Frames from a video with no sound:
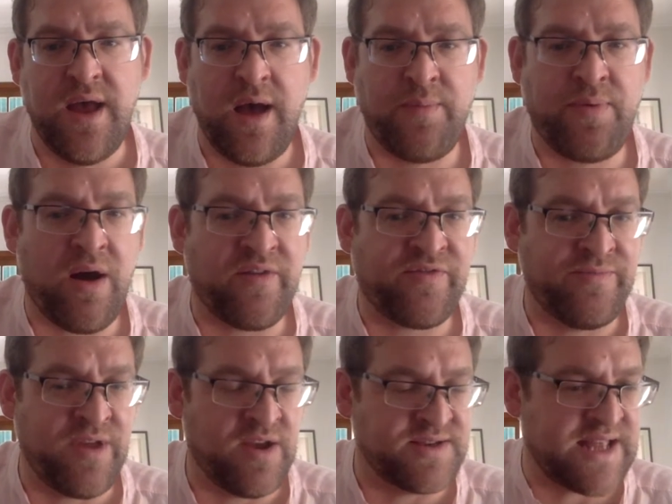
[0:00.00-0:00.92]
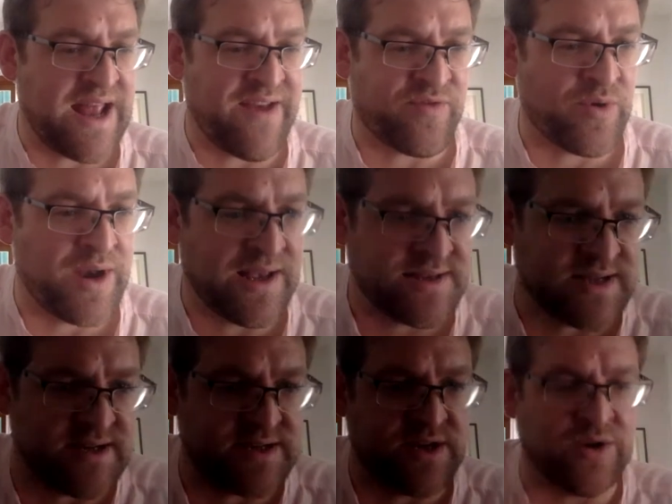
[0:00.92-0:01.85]
apart from those that everyone else
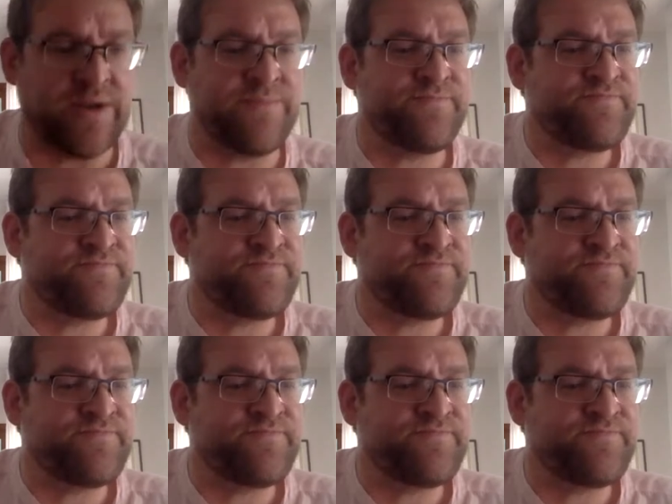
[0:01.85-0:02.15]
is doing?